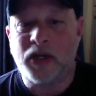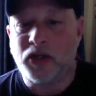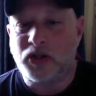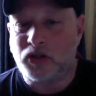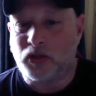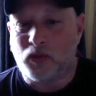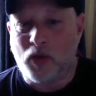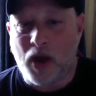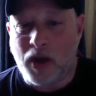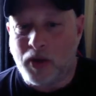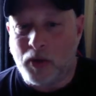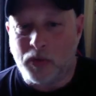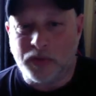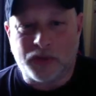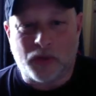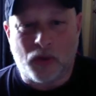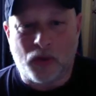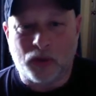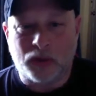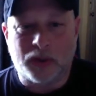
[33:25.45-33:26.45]
Toronto was
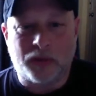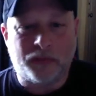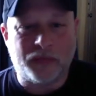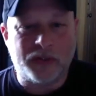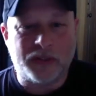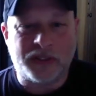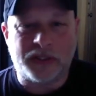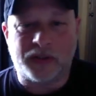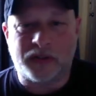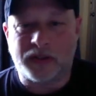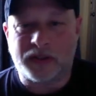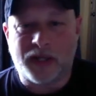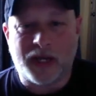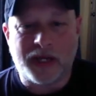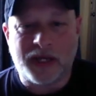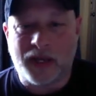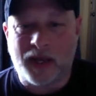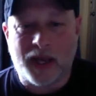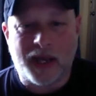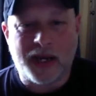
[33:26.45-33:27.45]
a whole different series.
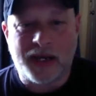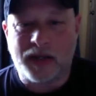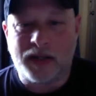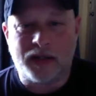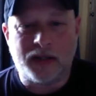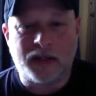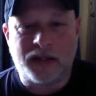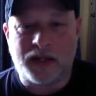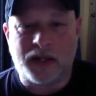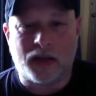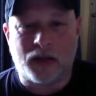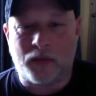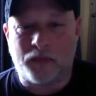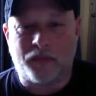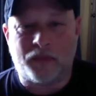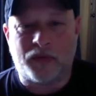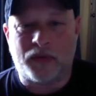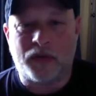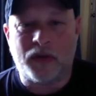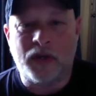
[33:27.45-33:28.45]
I didn't kill him
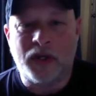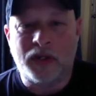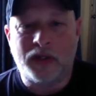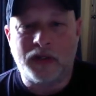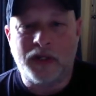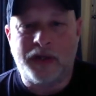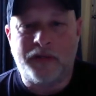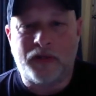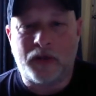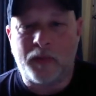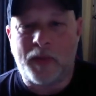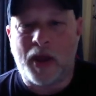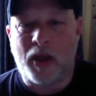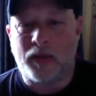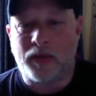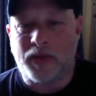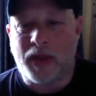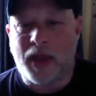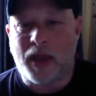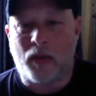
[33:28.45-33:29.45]
for leaving him
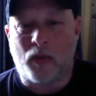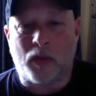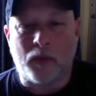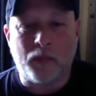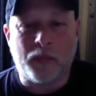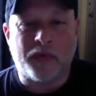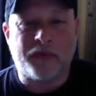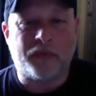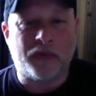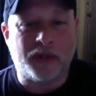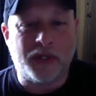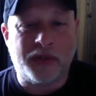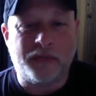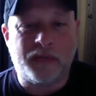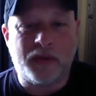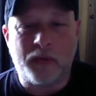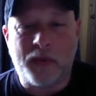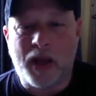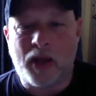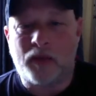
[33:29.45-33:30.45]
out in that one, but for
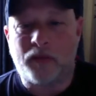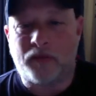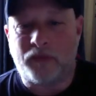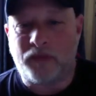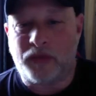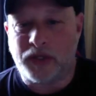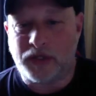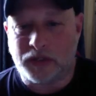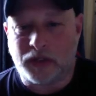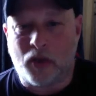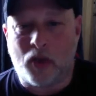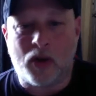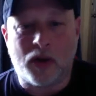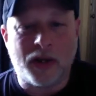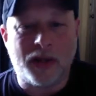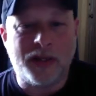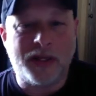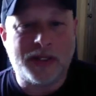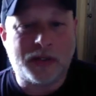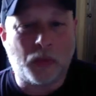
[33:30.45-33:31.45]
leaving him out this long
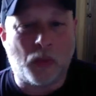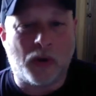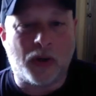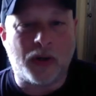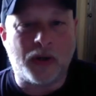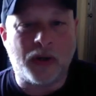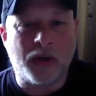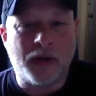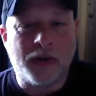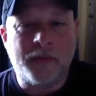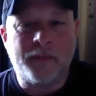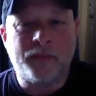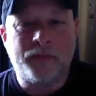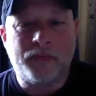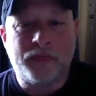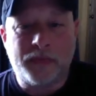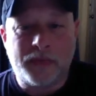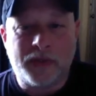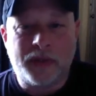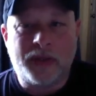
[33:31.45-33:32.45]
in this one,
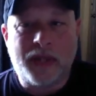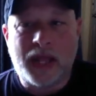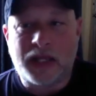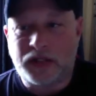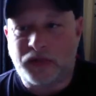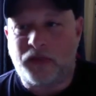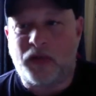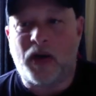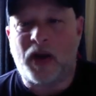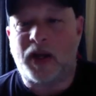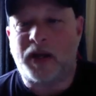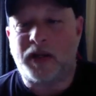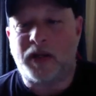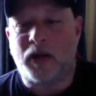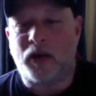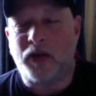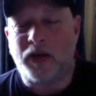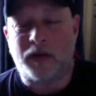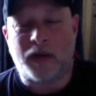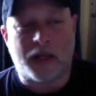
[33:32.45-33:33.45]
that's fine.
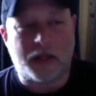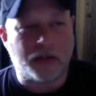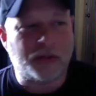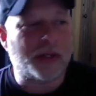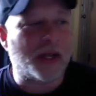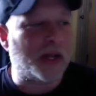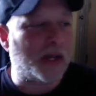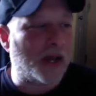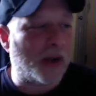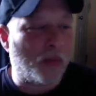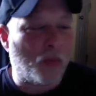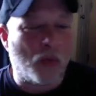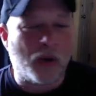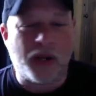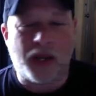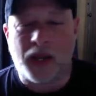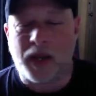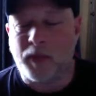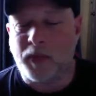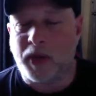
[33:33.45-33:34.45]
Like you said, he got 1
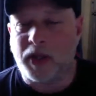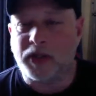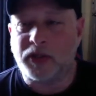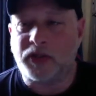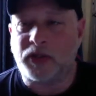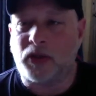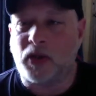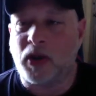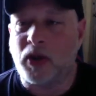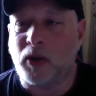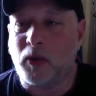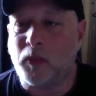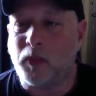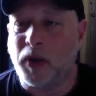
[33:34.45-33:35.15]
game against Toronto.